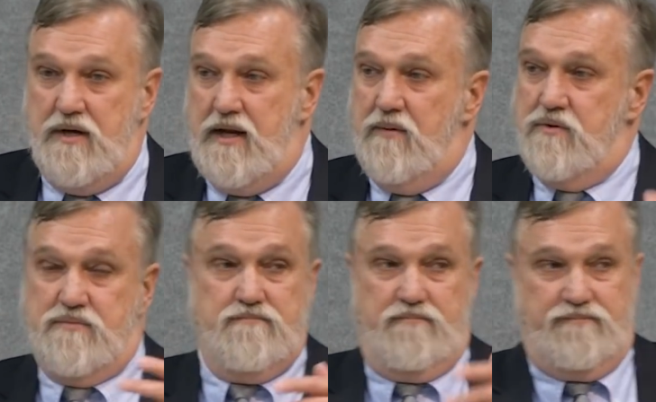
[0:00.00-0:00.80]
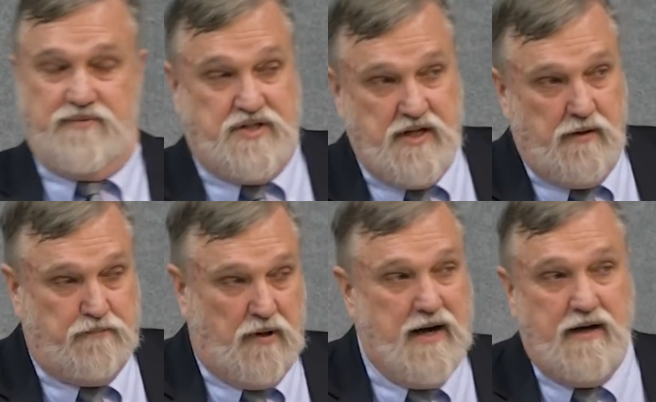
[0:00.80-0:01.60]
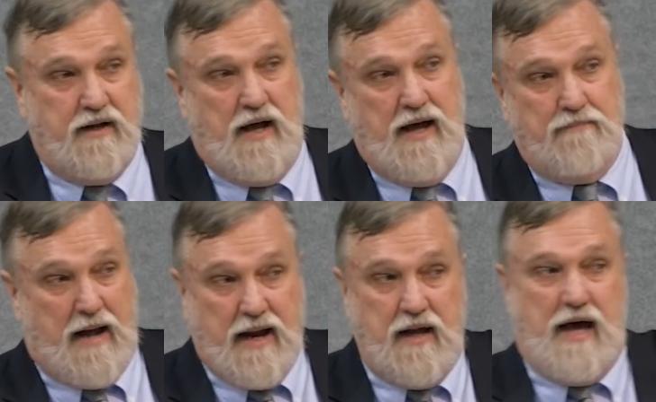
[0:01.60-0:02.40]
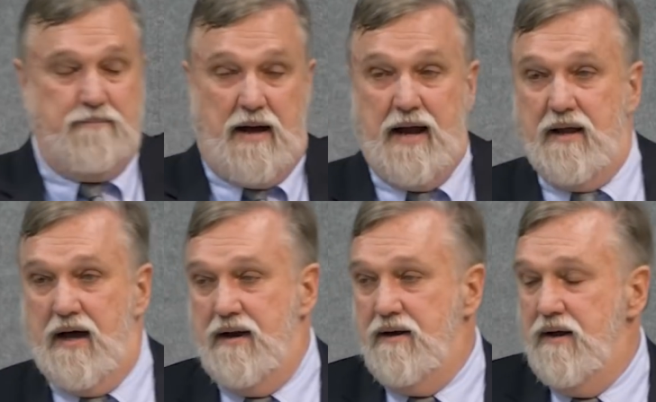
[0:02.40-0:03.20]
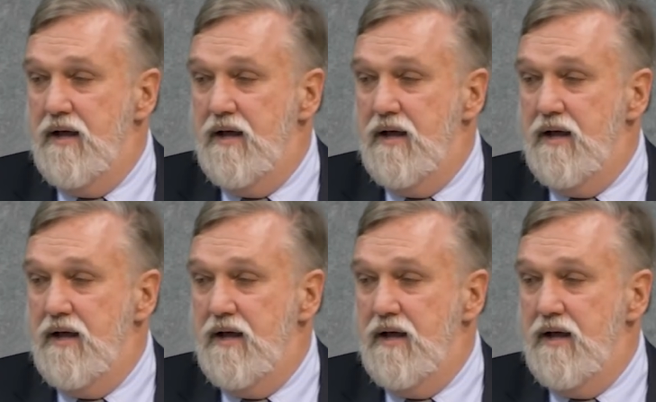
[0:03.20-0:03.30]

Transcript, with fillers: he was still praying to God, my God, my God.